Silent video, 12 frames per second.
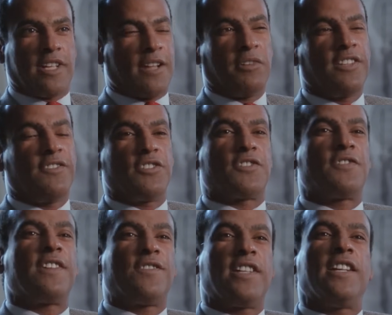I believe he was
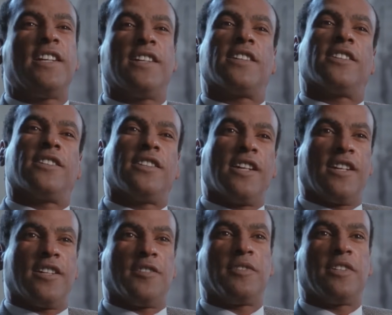15 at the
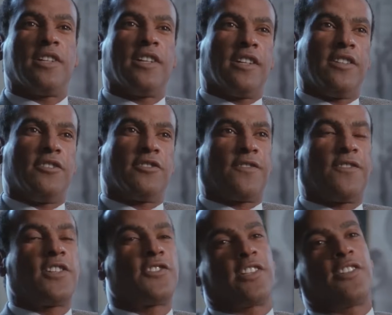time. He was our
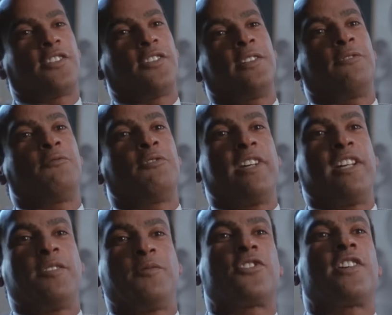first recruit, and we
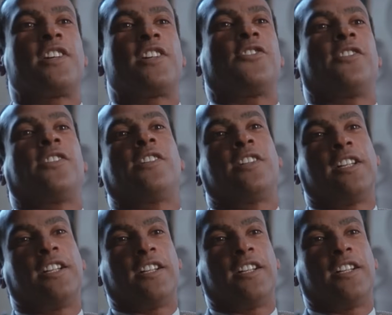made him treasurer.